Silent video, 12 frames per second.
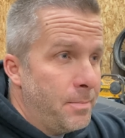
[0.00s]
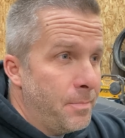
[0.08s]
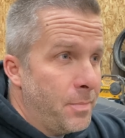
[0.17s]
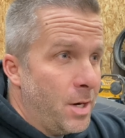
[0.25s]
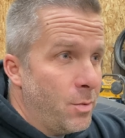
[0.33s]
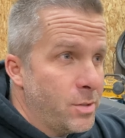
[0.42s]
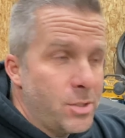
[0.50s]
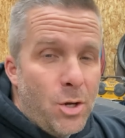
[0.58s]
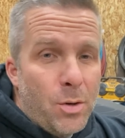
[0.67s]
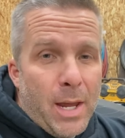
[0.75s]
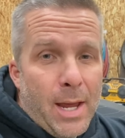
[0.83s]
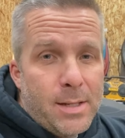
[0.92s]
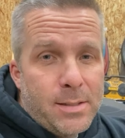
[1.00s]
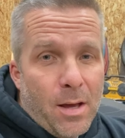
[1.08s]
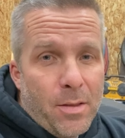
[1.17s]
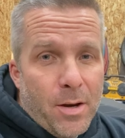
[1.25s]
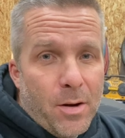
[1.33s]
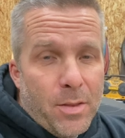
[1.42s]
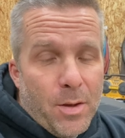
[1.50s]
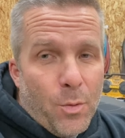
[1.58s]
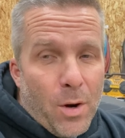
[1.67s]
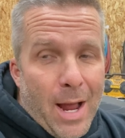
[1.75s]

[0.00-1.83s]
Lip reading: there was no cans out there that were